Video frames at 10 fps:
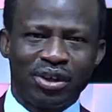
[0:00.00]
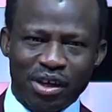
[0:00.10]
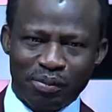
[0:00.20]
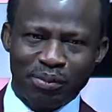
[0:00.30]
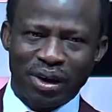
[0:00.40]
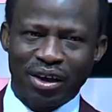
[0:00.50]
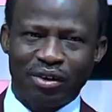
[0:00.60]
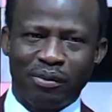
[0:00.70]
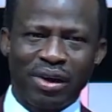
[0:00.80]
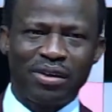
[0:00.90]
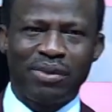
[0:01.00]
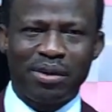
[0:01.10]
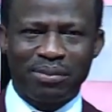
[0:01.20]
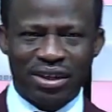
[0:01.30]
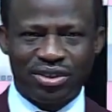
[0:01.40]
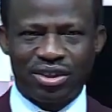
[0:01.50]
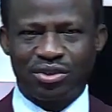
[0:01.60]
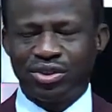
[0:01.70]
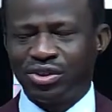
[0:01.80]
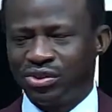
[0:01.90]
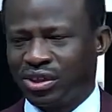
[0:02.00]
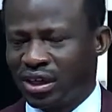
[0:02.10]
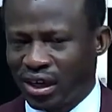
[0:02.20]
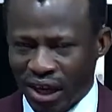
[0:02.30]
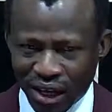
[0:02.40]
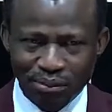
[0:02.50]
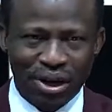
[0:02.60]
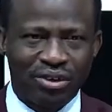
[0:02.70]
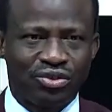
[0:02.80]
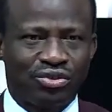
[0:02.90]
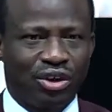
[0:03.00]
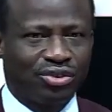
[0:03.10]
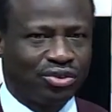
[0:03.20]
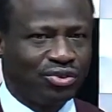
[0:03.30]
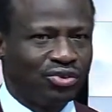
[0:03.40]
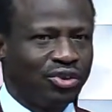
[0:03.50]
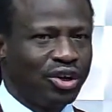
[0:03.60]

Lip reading: keeping my commandment, my decrees, and my instructions.